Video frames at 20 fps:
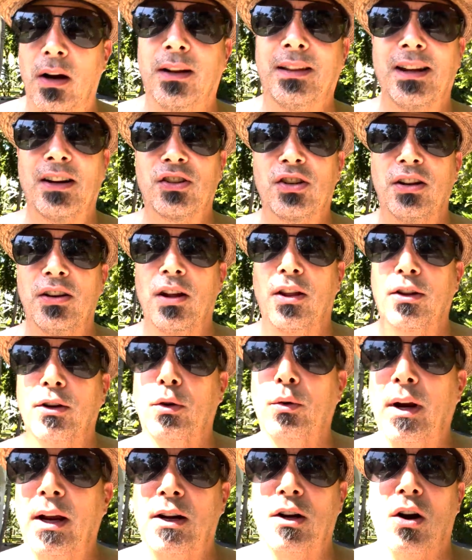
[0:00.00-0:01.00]
There's another
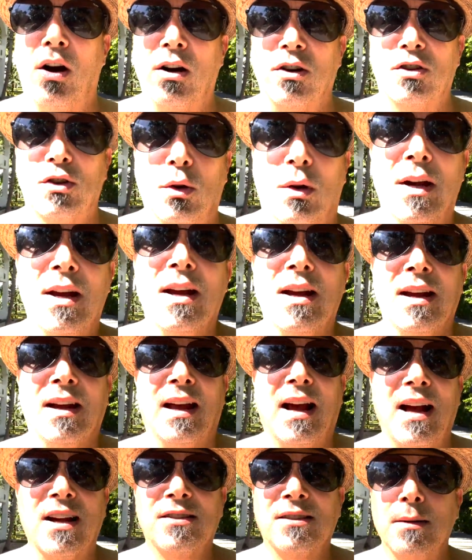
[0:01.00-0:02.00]
great car. So
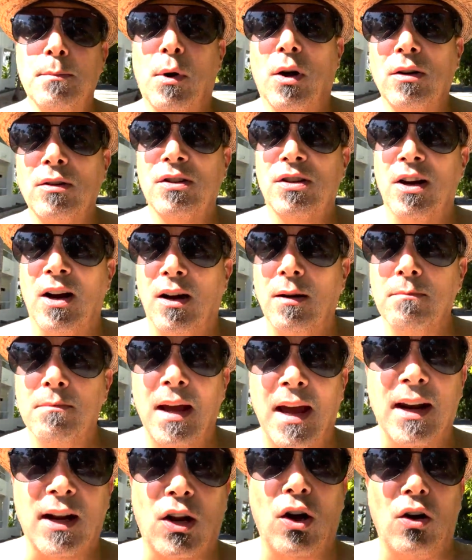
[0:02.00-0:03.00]
Aston Martins come
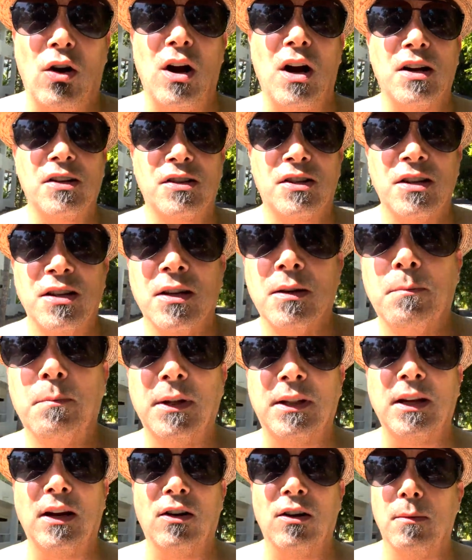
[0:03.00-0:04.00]
at a cost, but
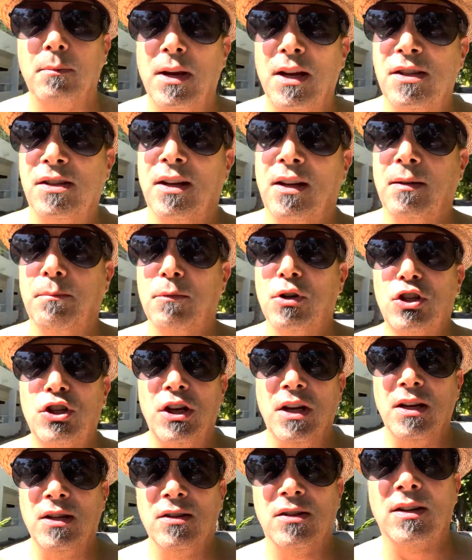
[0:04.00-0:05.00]
they are amazing
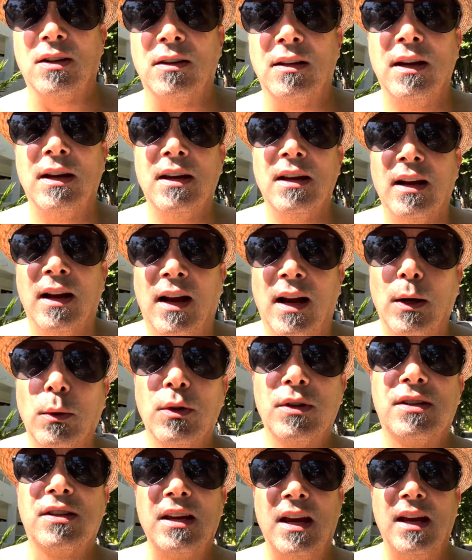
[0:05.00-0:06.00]
machines, and I
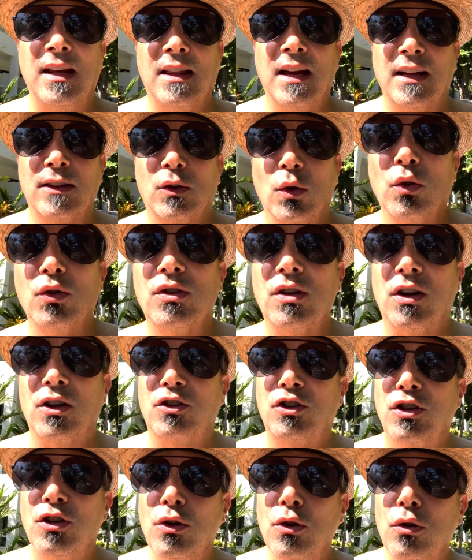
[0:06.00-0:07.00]
would say that those are
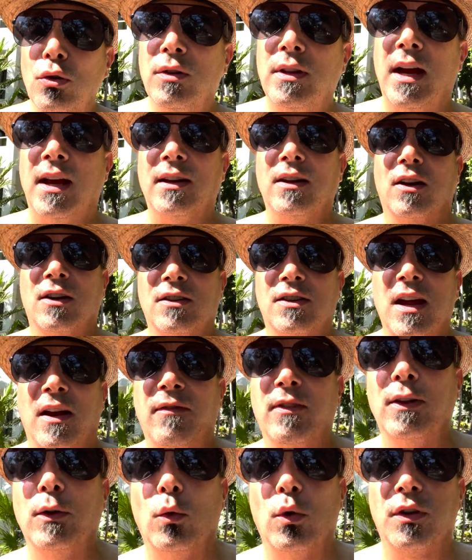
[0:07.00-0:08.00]
two that are
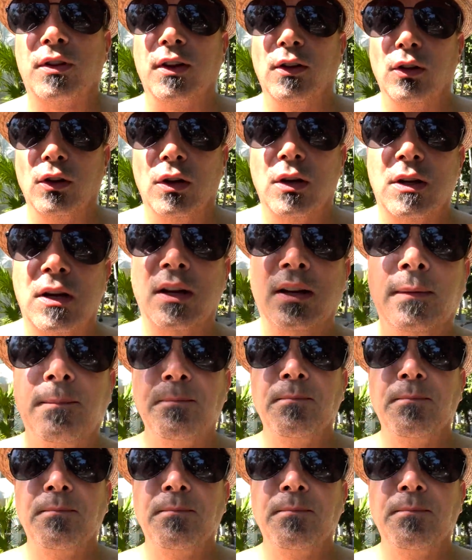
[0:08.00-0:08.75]
definitely worth a look.